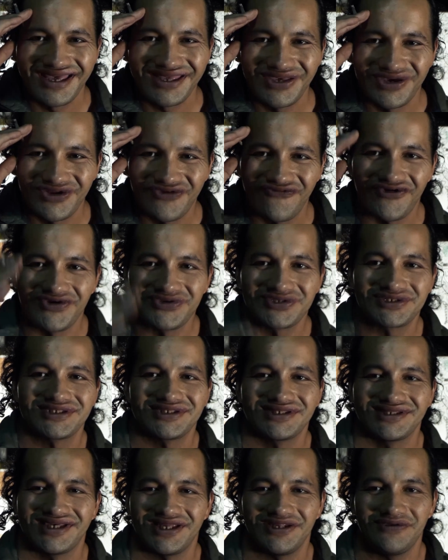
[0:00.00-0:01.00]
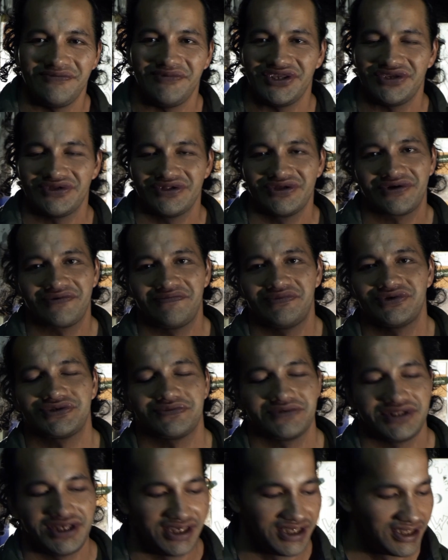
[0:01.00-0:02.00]
Kia ora folks, RDB, your local
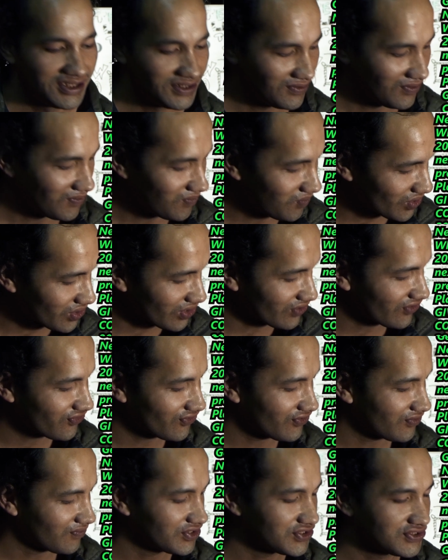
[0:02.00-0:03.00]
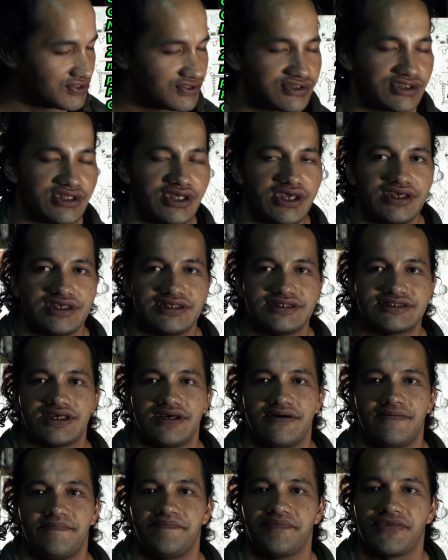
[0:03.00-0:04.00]
Bushman here. What I thought we'd do today is,
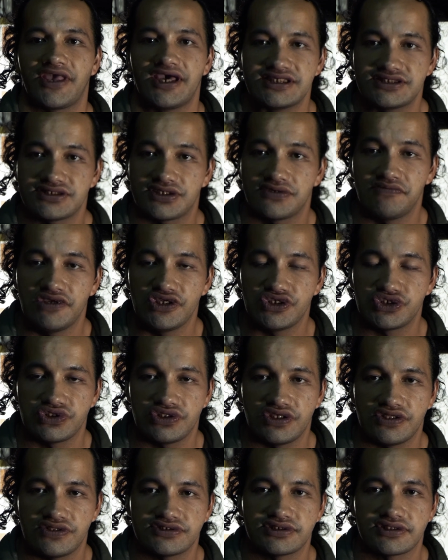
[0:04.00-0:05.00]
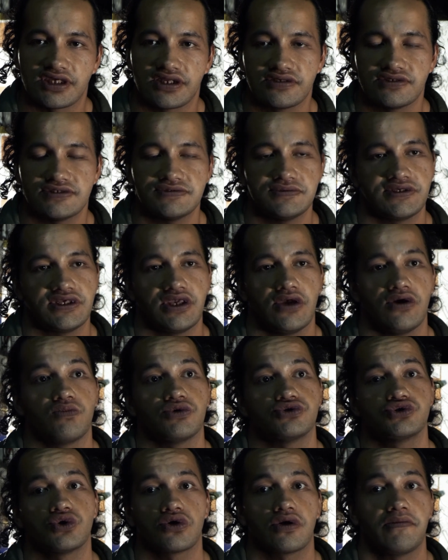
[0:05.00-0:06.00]
as I mentioned at the start of this video,
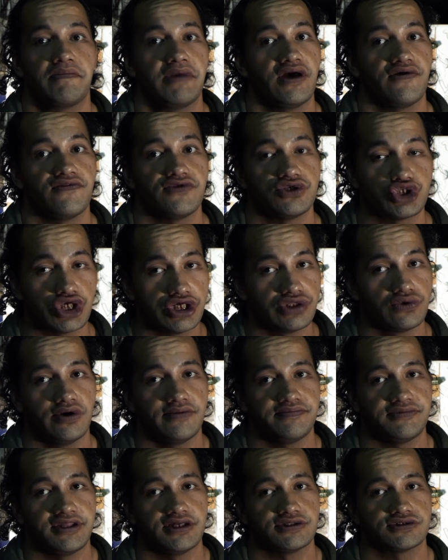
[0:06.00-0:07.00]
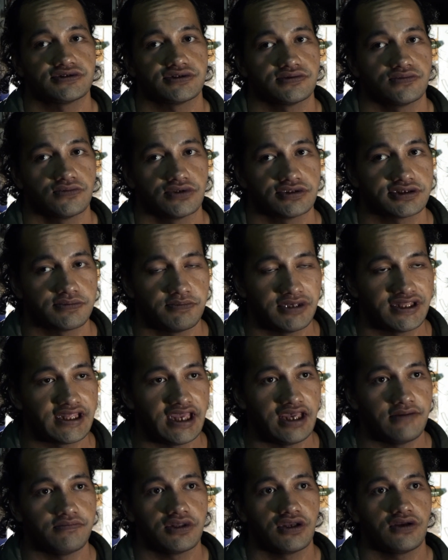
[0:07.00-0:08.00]
we'll talk about the channel updates, what's been
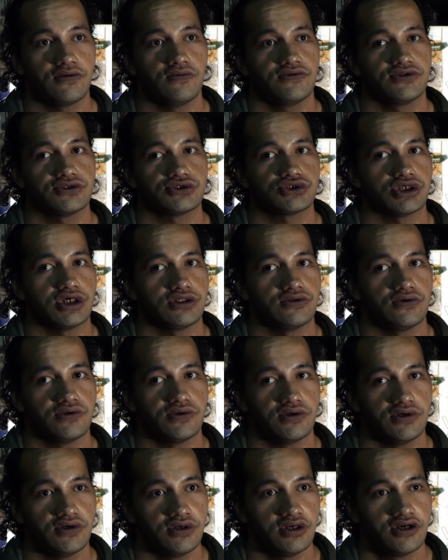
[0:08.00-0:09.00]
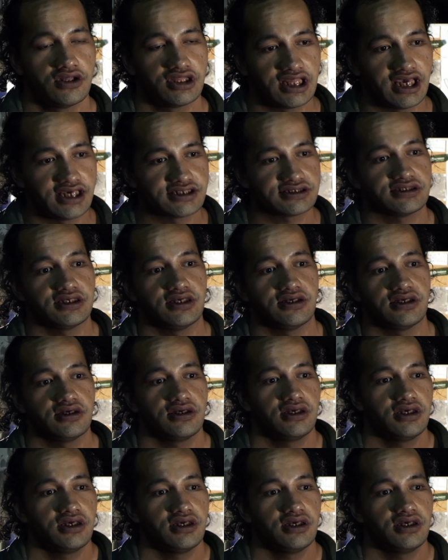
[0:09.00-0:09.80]
happening with this channel last year.